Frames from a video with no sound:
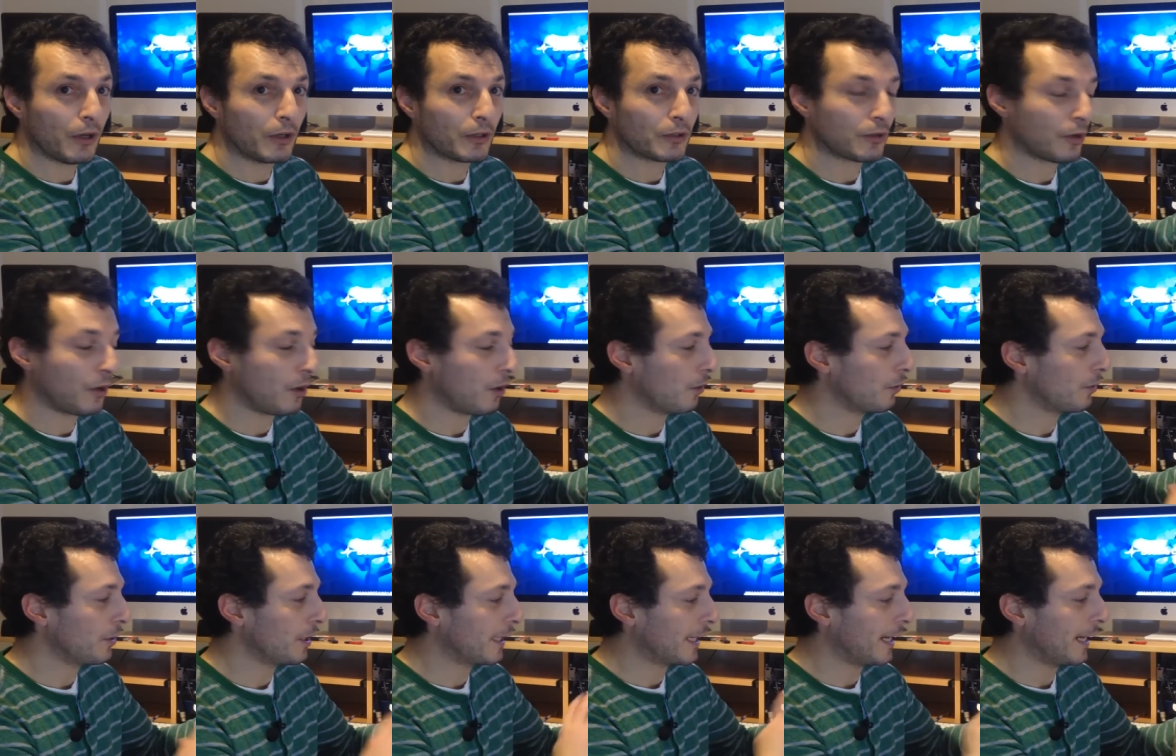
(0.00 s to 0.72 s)
So
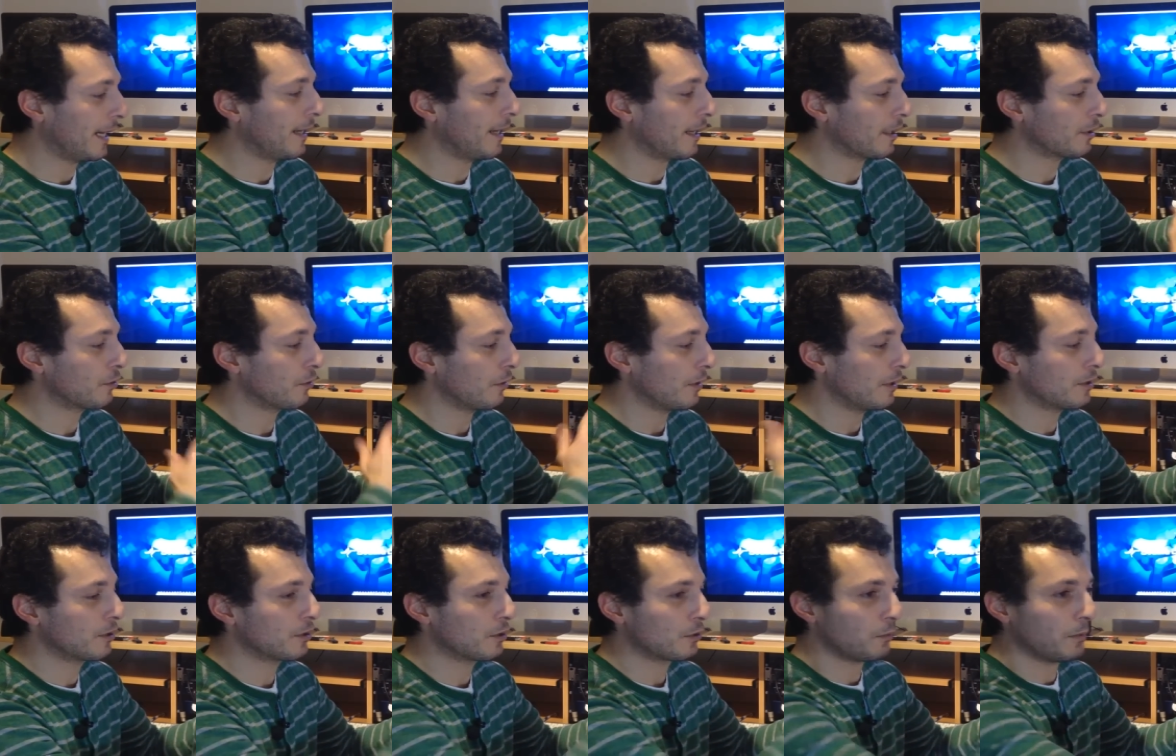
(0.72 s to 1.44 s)
you can
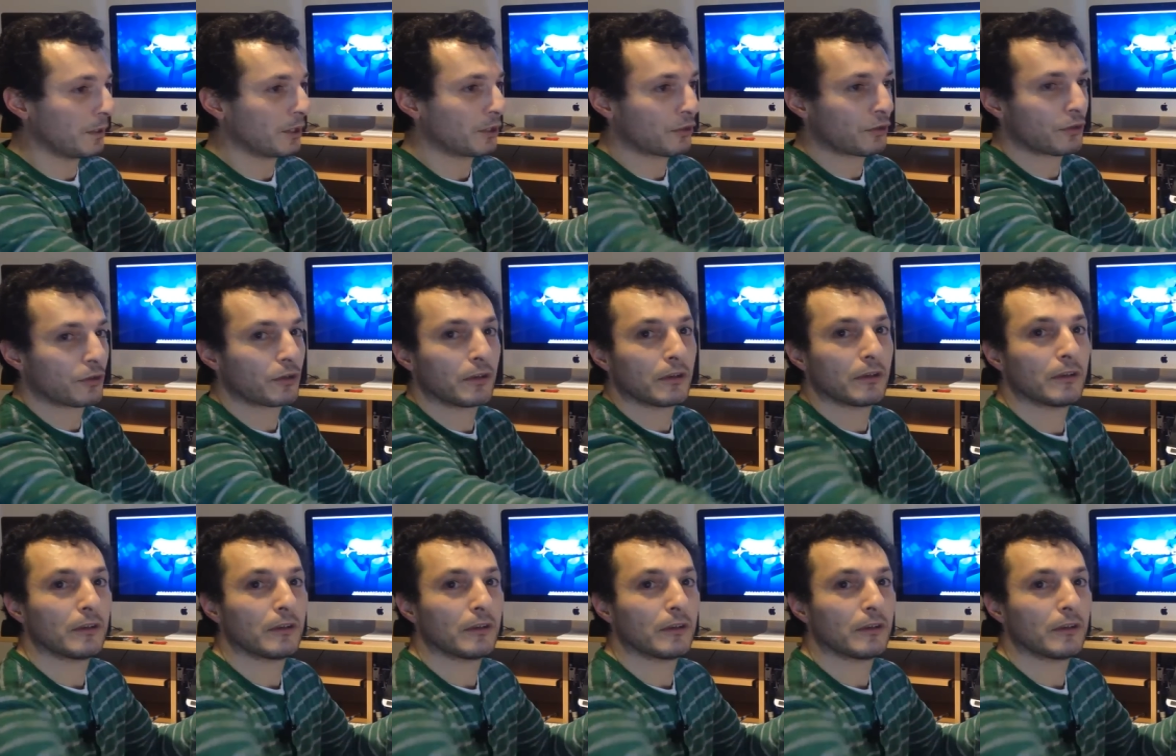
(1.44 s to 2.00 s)
actually switch